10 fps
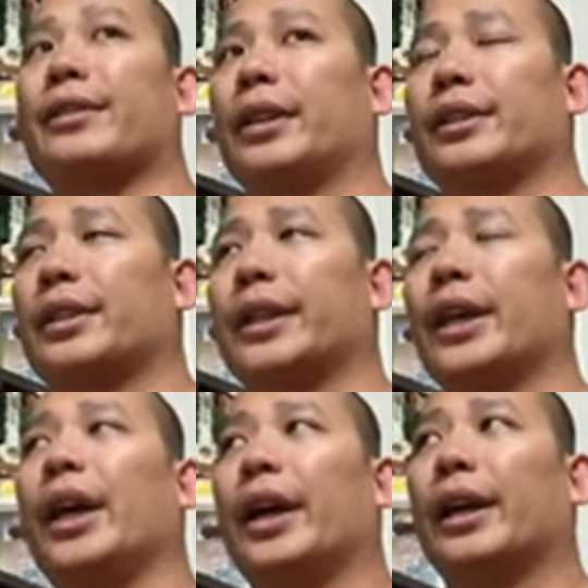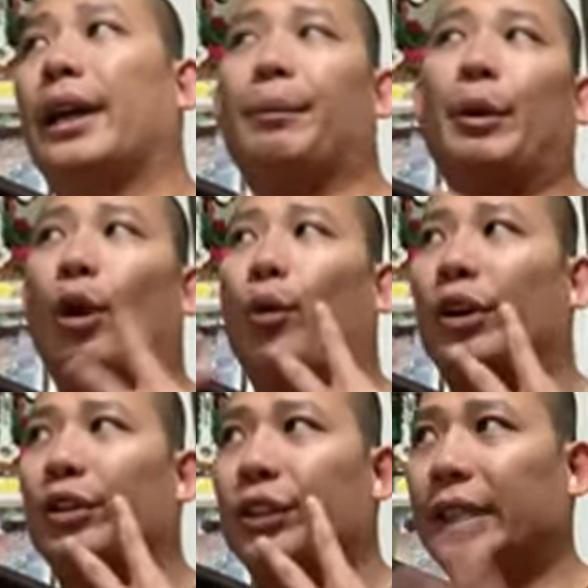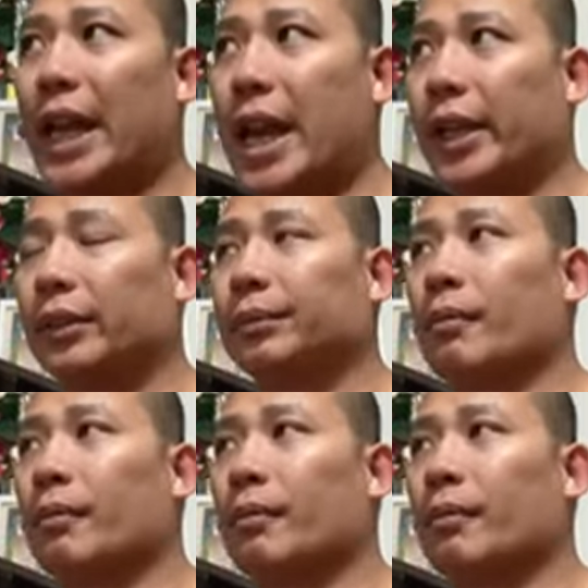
And it's like, people don't understand